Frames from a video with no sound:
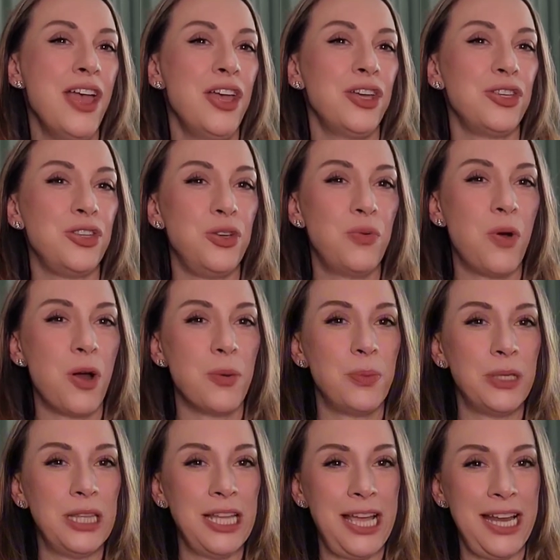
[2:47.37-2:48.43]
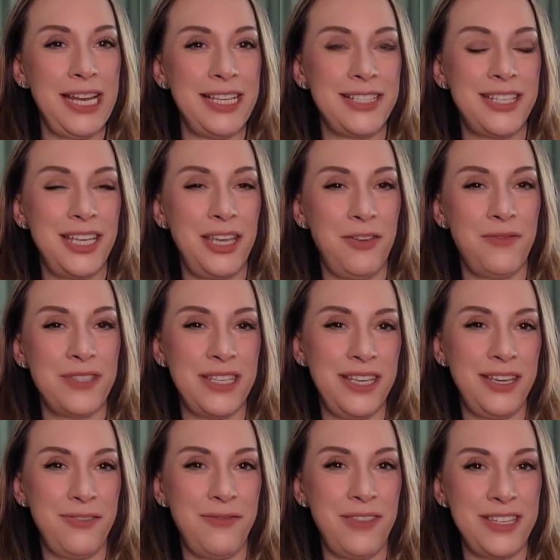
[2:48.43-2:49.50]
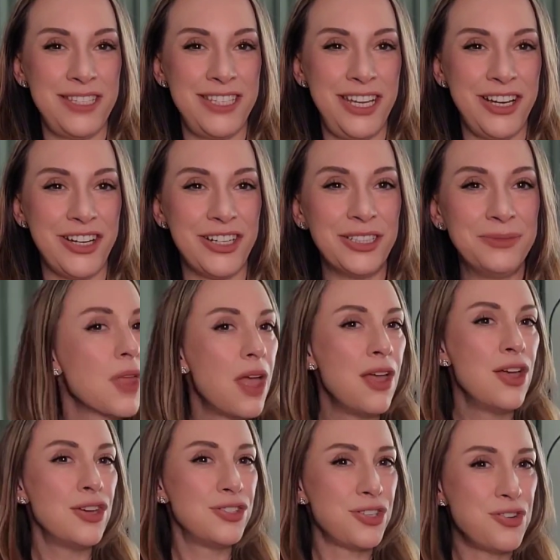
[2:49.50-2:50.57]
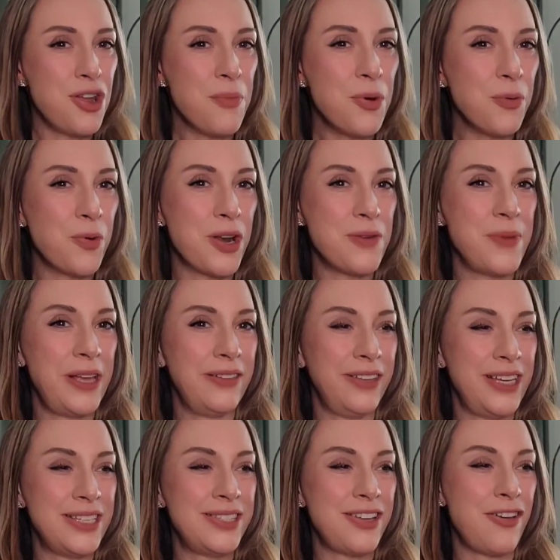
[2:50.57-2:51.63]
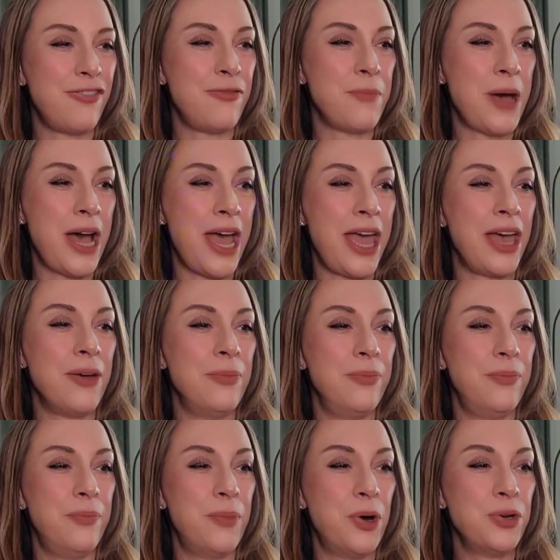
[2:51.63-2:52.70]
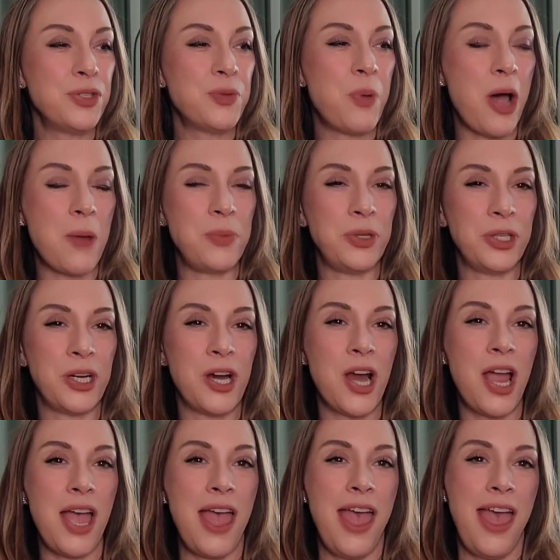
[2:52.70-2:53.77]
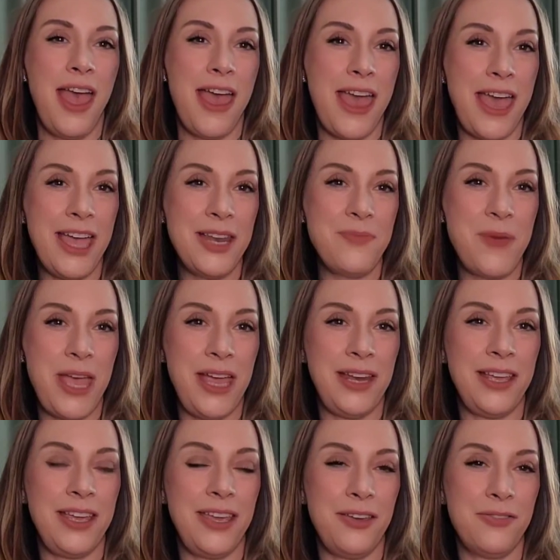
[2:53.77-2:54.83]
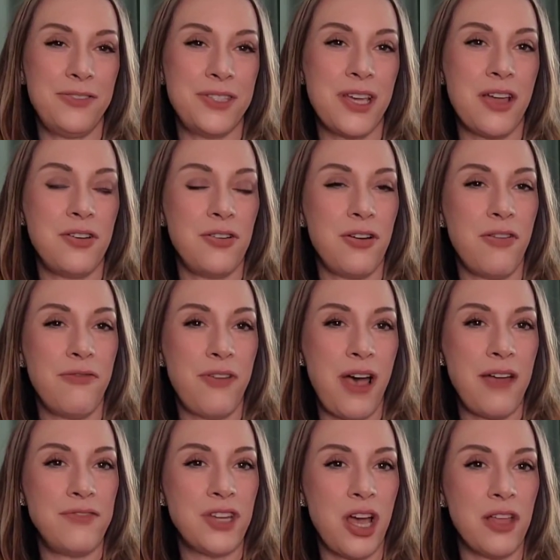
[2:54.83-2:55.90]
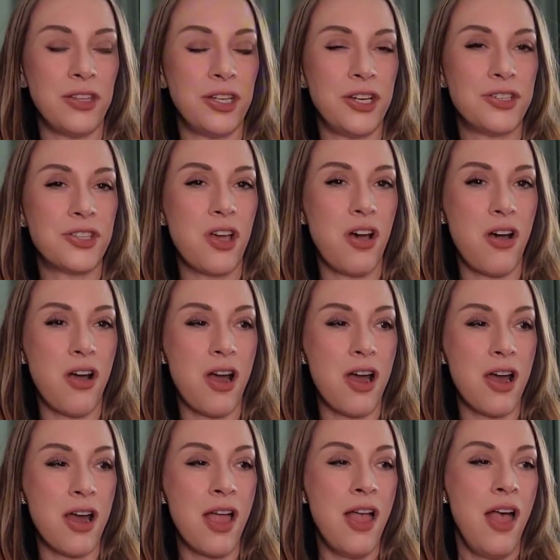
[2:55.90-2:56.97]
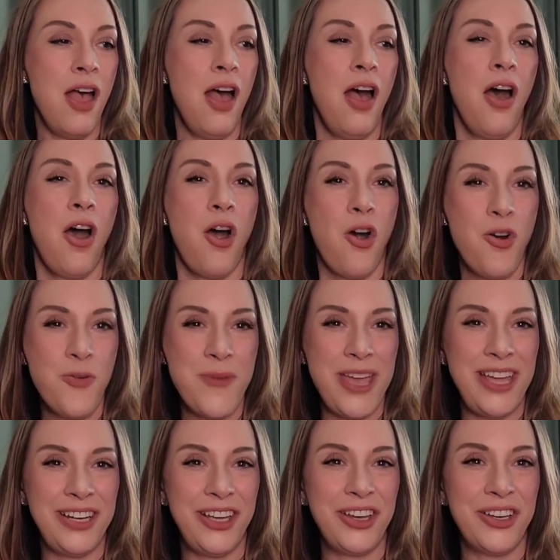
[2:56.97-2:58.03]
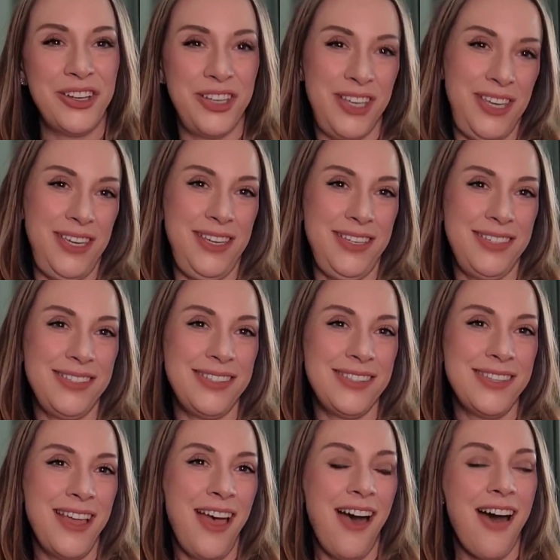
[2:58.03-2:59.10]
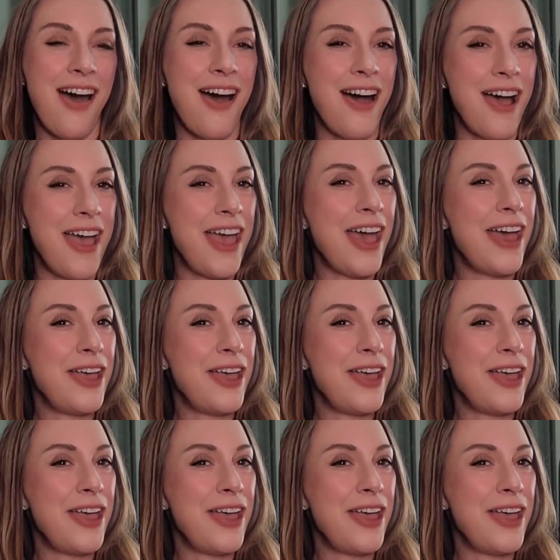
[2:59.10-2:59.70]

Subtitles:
you are planning to give as a gift this year. So number 1 on my list of my most popular handmade gifts under $5 are homemade cookies. I